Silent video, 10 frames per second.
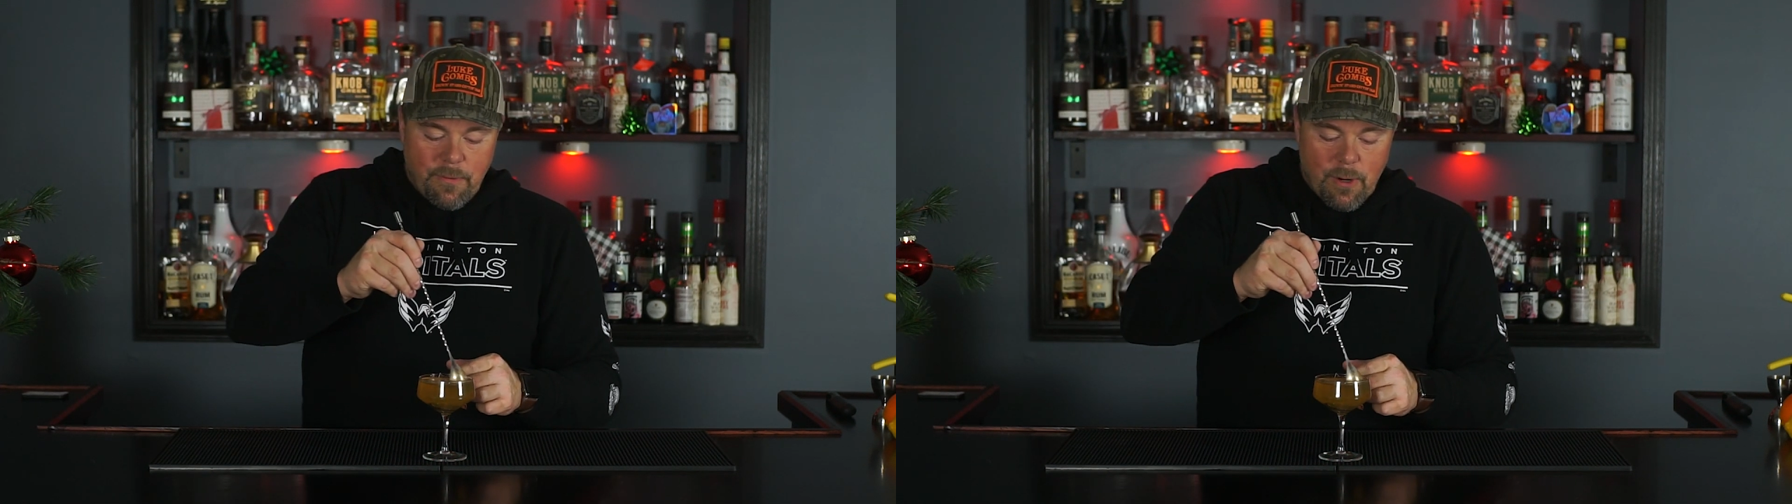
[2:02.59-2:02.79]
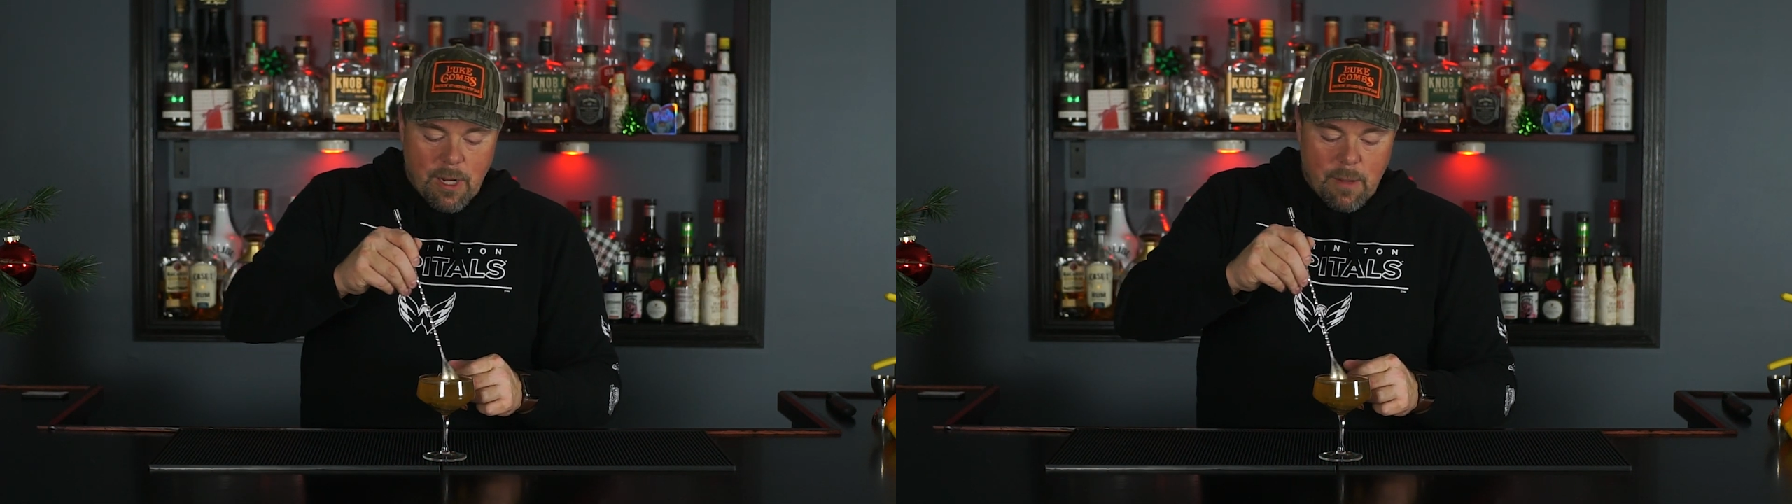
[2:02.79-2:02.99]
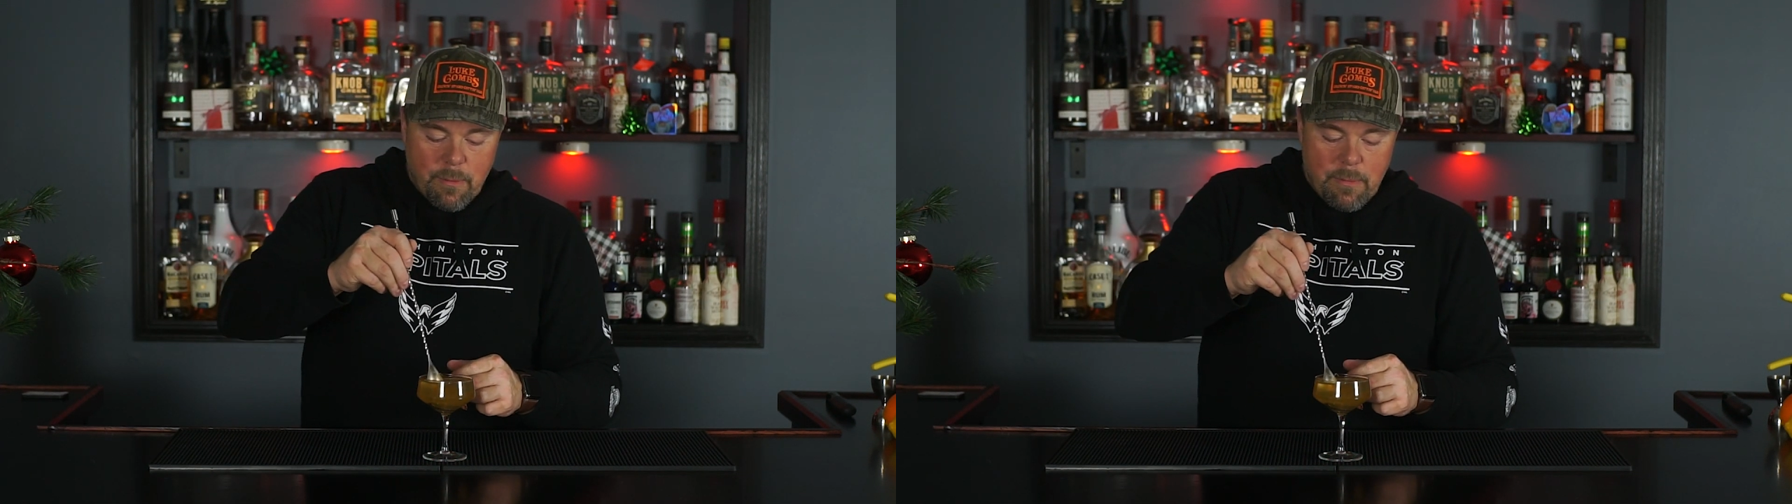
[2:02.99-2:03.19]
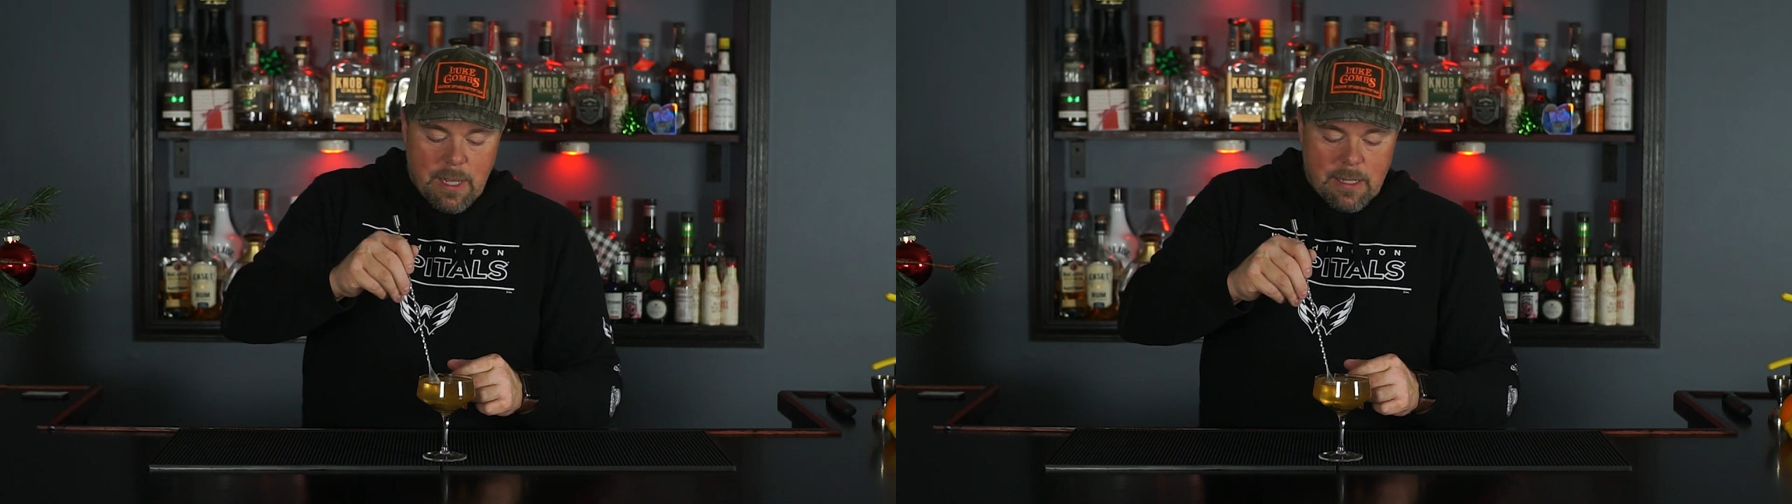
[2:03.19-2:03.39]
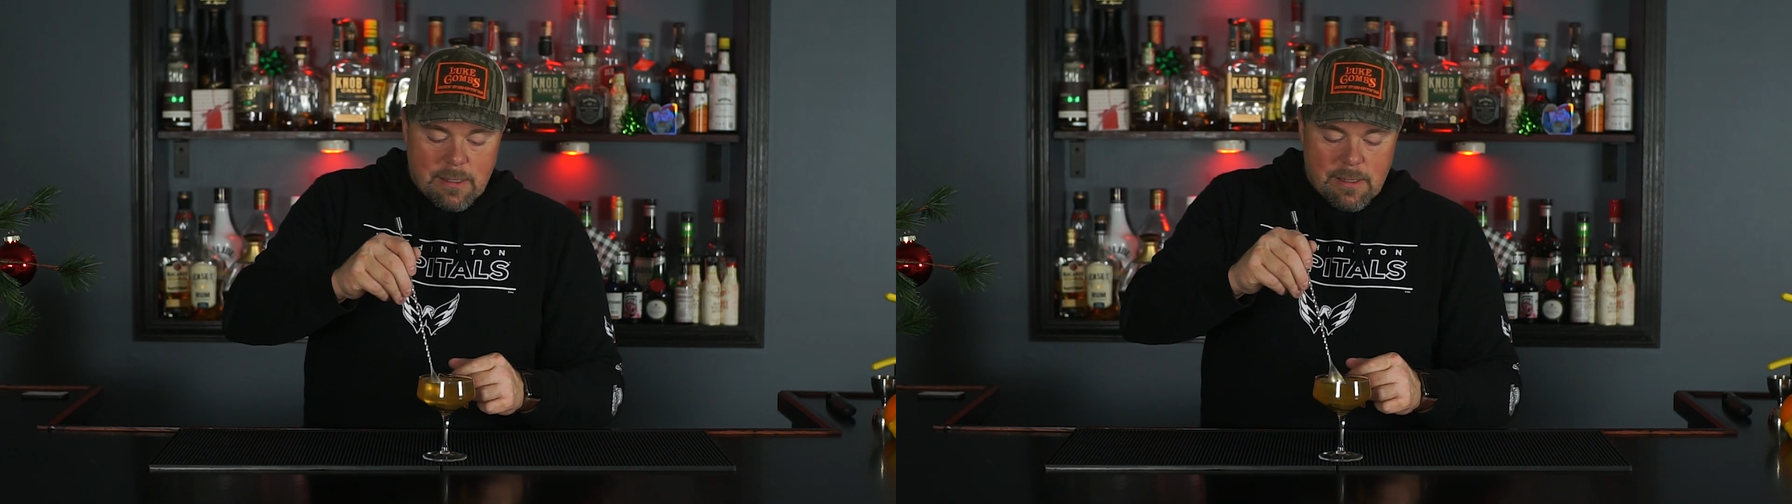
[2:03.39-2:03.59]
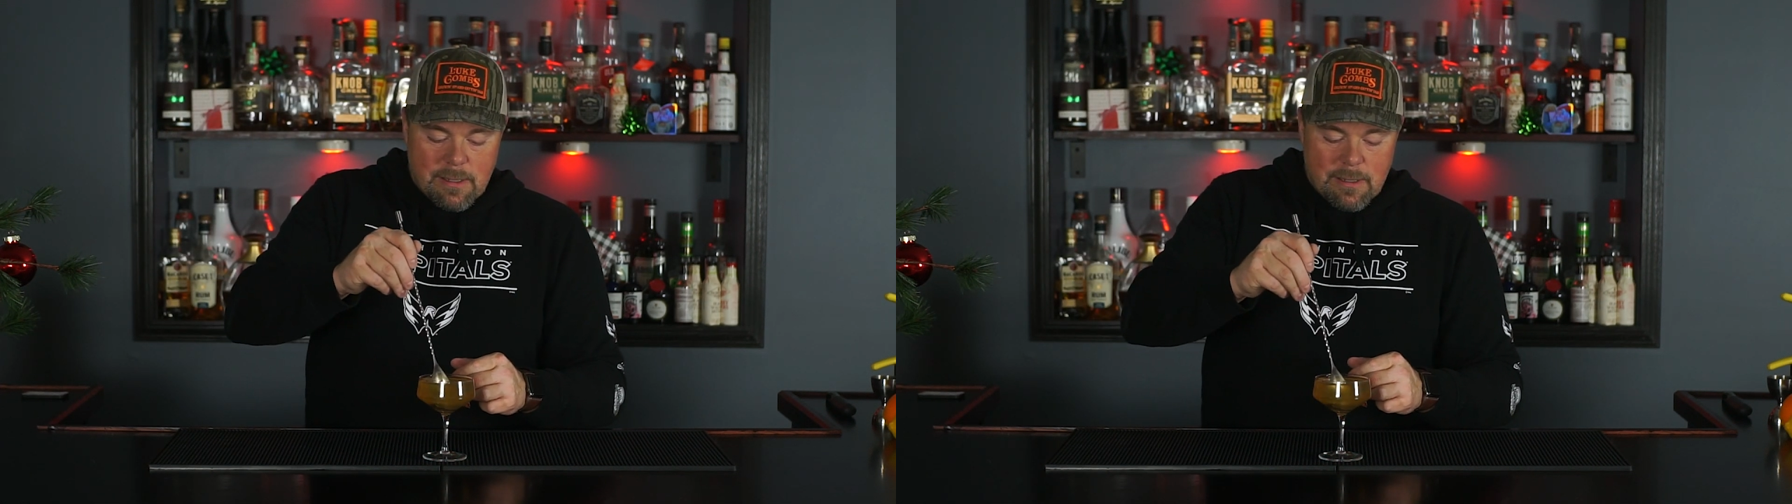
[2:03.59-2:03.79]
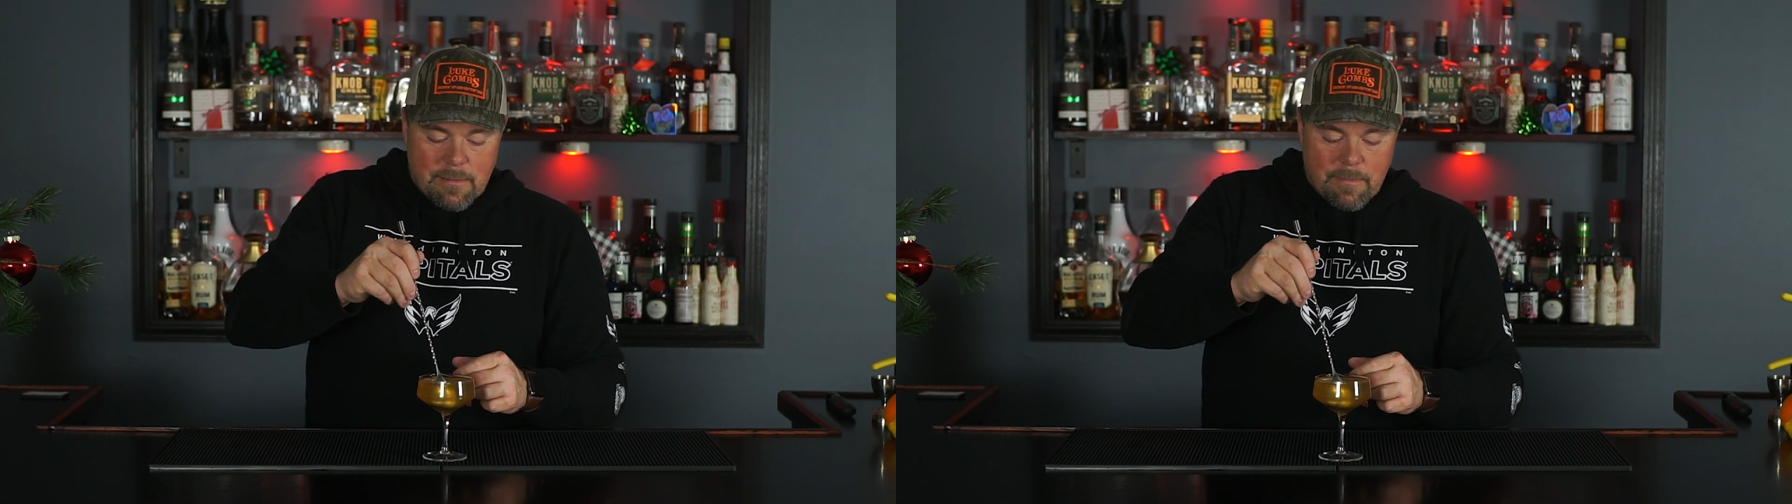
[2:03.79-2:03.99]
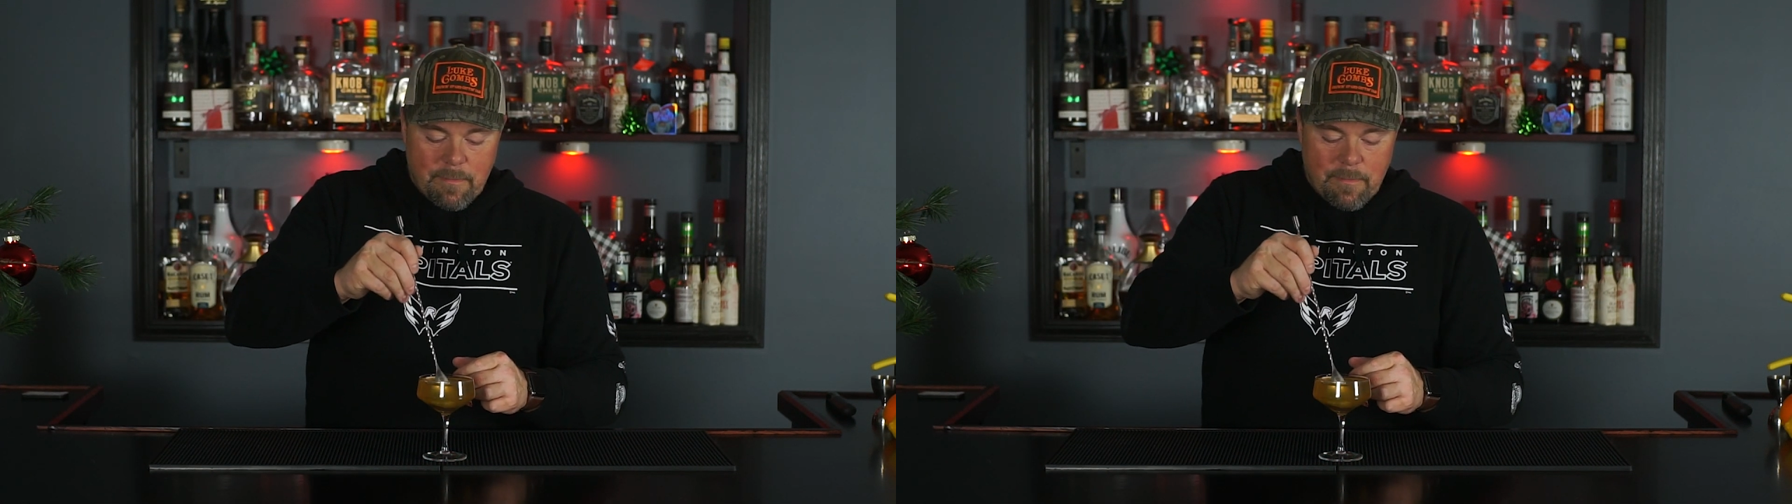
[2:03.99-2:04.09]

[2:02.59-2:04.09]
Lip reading: for a couple minutes.